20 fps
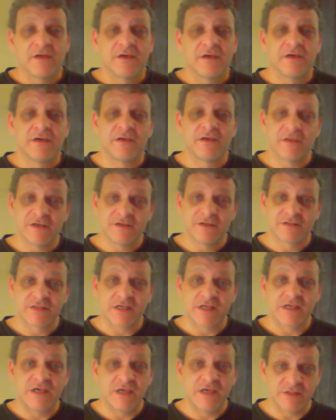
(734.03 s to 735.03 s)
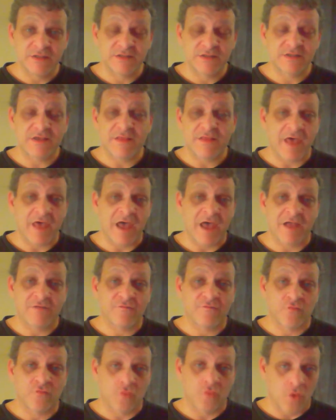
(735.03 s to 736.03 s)
is Kiss That
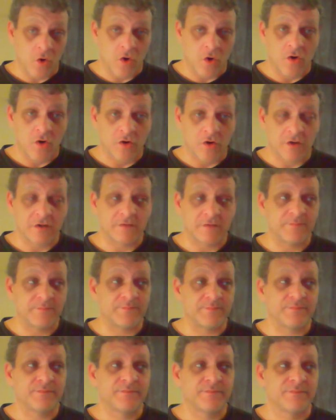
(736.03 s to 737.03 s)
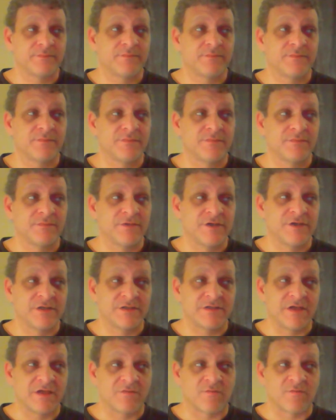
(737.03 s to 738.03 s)
Frog.
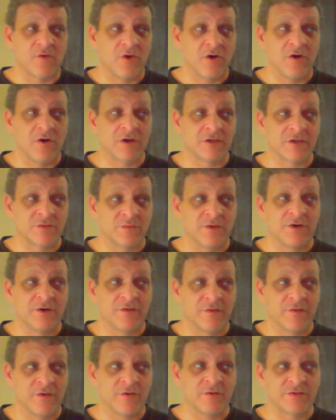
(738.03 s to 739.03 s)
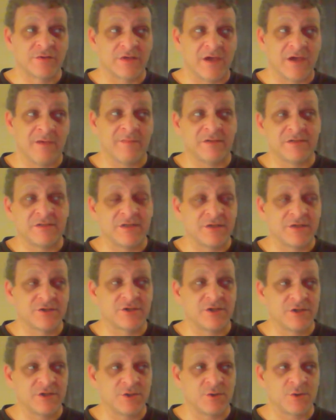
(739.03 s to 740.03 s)
Kiss That Frog is one of those I'm
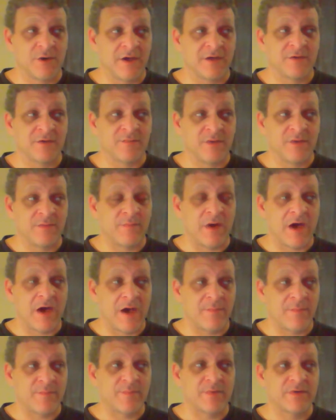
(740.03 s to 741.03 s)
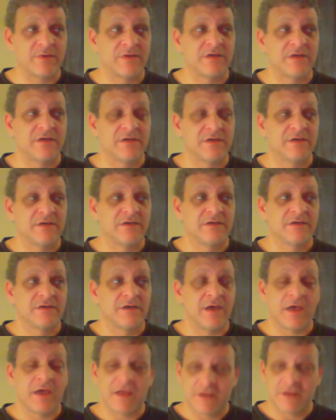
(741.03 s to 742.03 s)
intentionally trying to be pop,
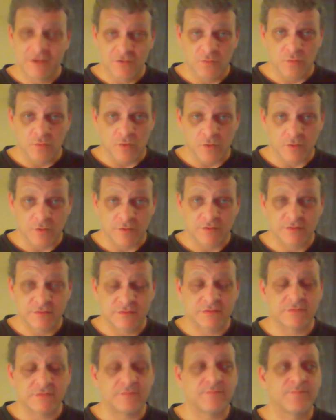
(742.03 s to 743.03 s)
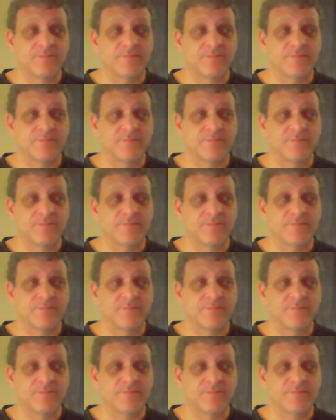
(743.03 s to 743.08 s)
and it works.